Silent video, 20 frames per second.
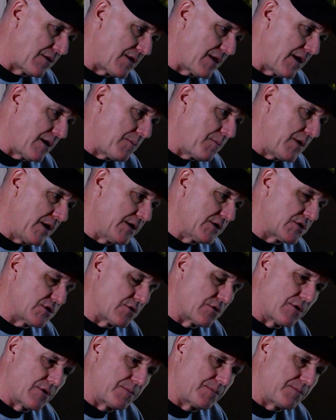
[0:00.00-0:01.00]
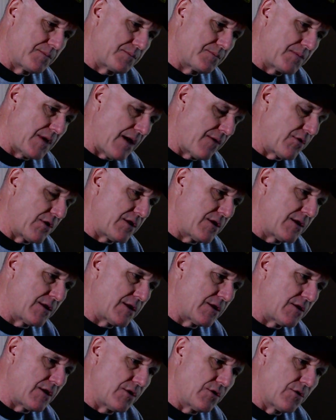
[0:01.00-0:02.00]
base everything
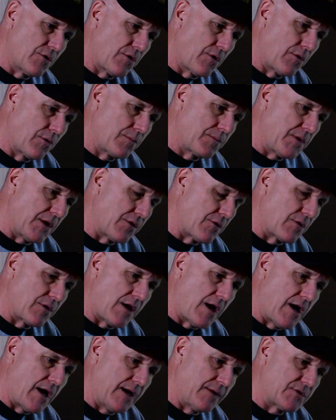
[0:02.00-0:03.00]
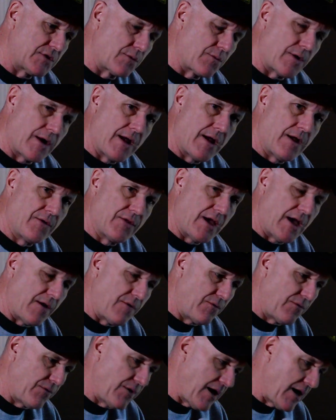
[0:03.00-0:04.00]
that they do in their lives around that
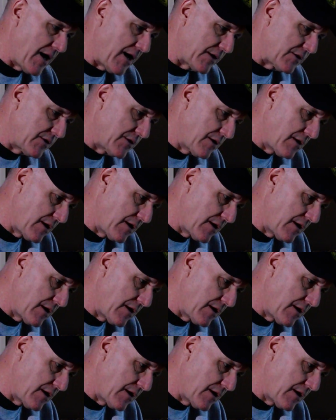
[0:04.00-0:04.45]
fact.